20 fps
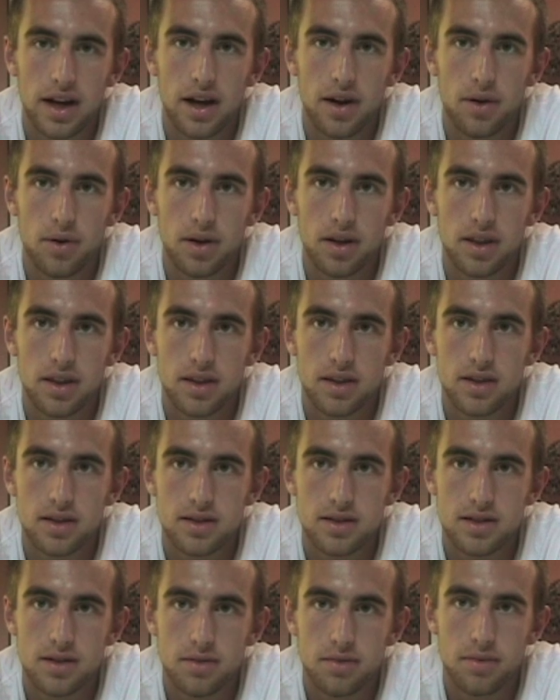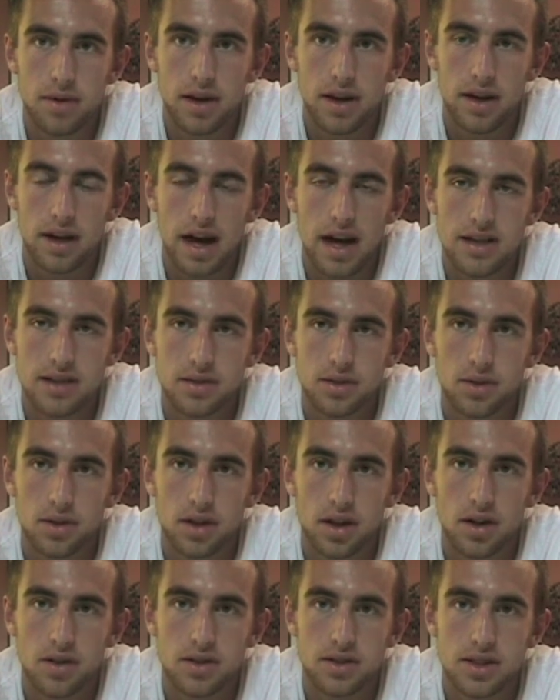out with some of my high school
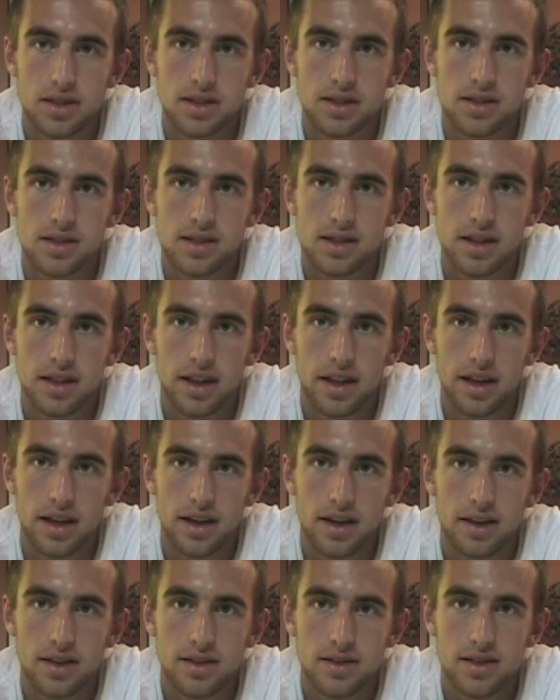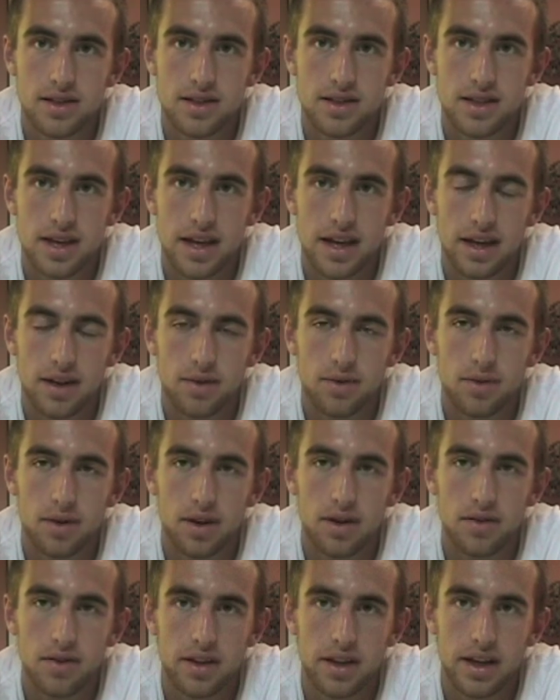coaches, and then just take
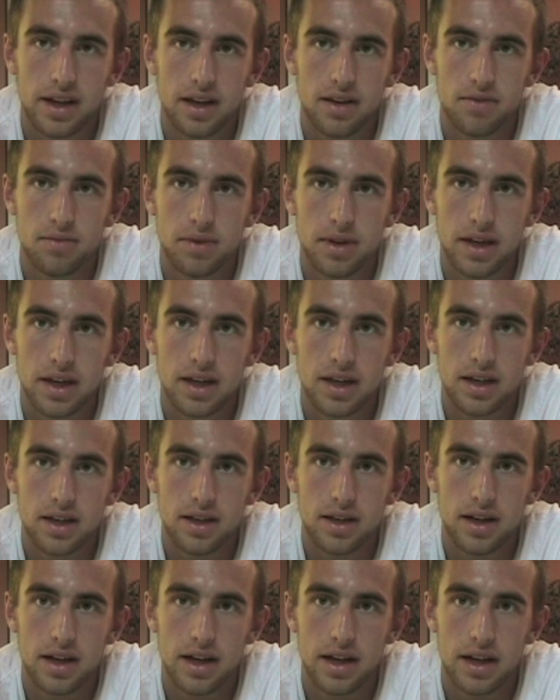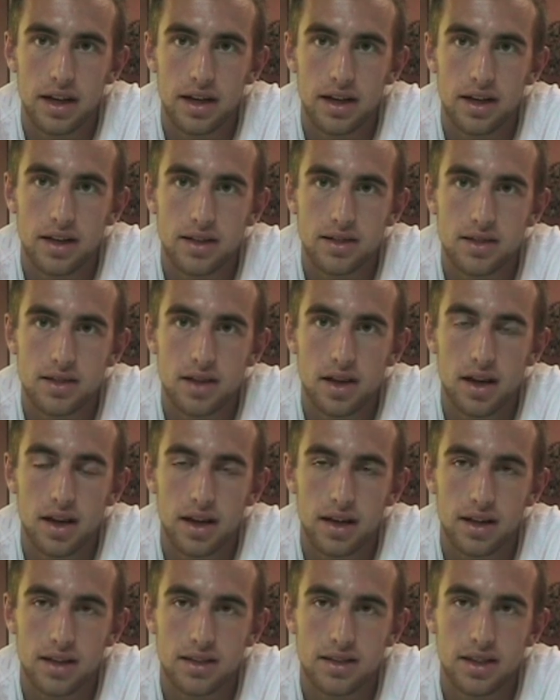whatever they give me and
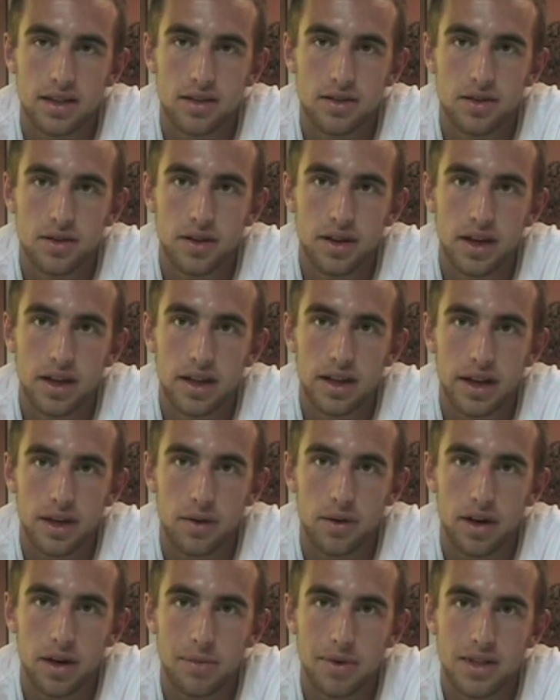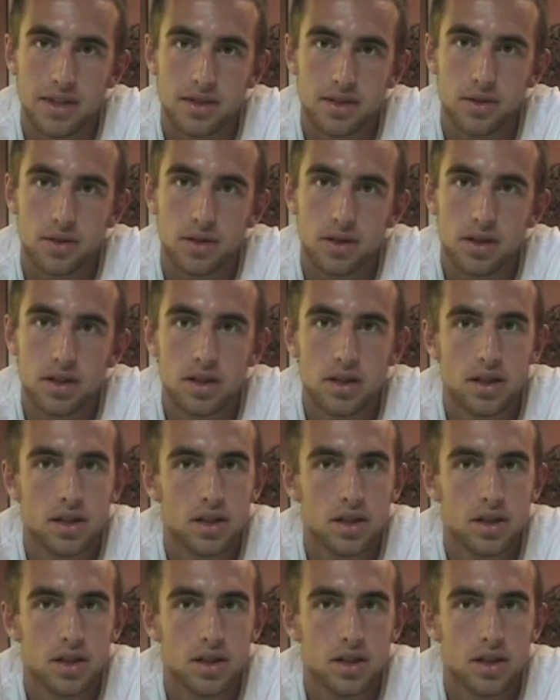continue doing it when I'm at school.